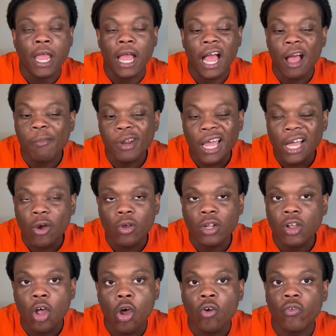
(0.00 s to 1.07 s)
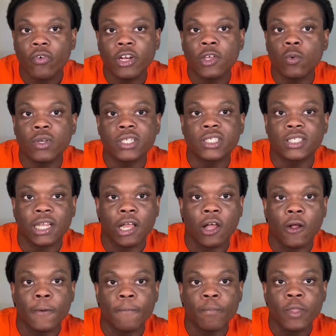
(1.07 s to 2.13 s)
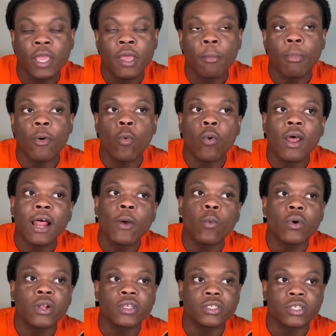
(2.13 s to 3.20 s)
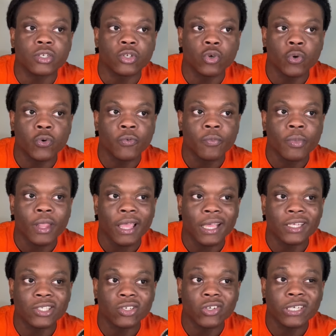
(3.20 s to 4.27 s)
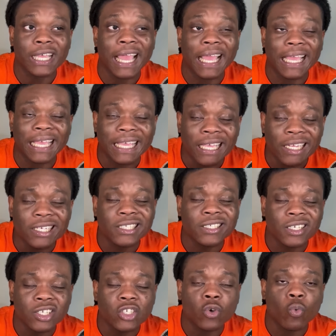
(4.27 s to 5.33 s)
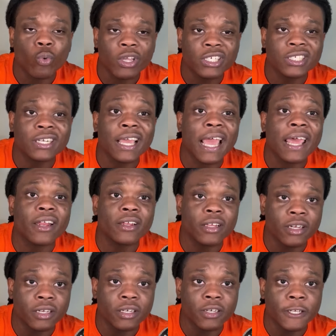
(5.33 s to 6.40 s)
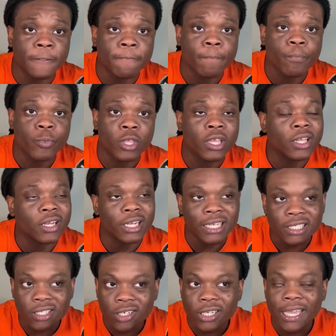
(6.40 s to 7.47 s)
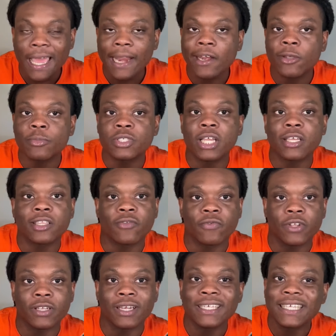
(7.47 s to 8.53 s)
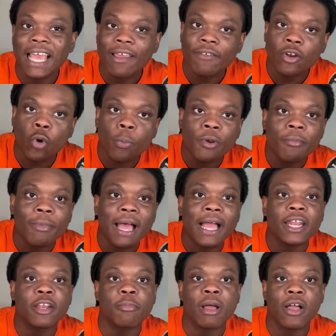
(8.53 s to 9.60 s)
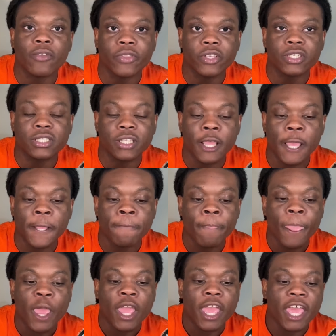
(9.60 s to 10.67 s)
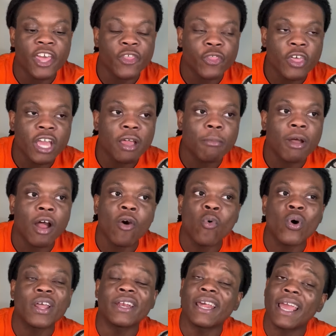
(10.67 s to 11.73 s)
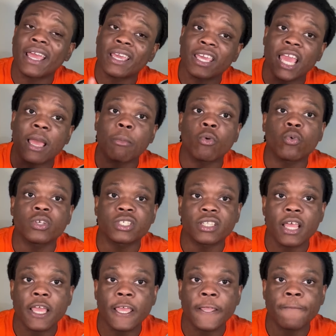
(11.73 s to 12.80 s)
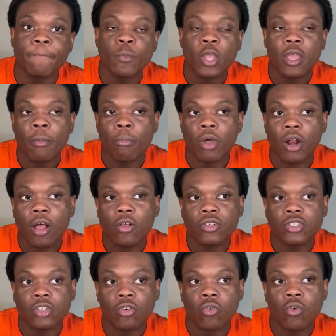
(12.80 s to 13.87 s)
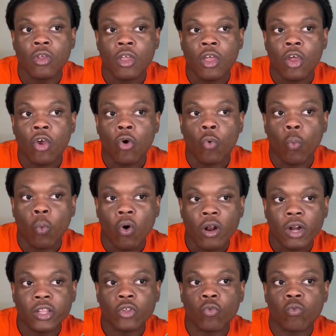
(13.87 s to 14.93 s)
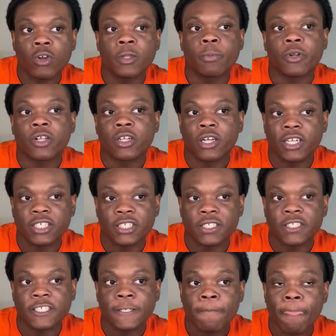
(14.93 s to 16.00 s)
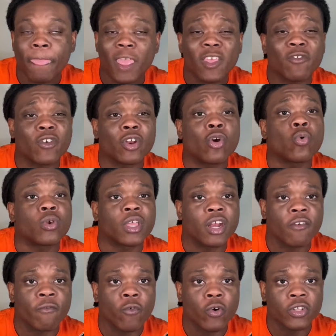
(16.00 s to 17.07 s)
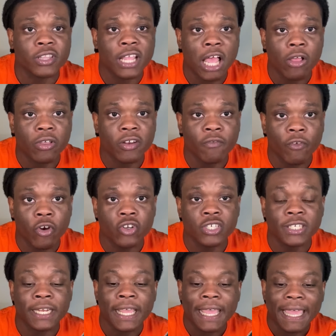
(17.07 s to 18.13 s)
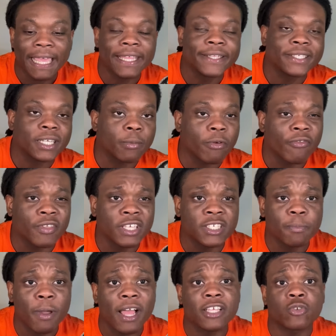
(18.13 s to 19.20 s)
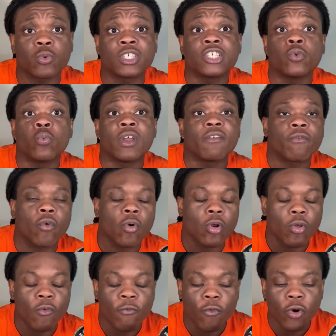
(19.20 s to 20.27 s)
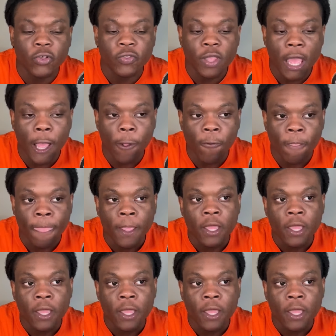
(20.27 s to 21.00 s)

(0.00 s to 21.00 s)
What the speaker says: I'm not going to call for anyone's job, but what I want us to do is look at each situation analytically. Let's look at it objectively. Let's have an open mind about this thing and think about what Dan Campbell was thinking, but also what are the repercussions if you don't get a fourth down conversion in some of these spots which he went for it on fourth down.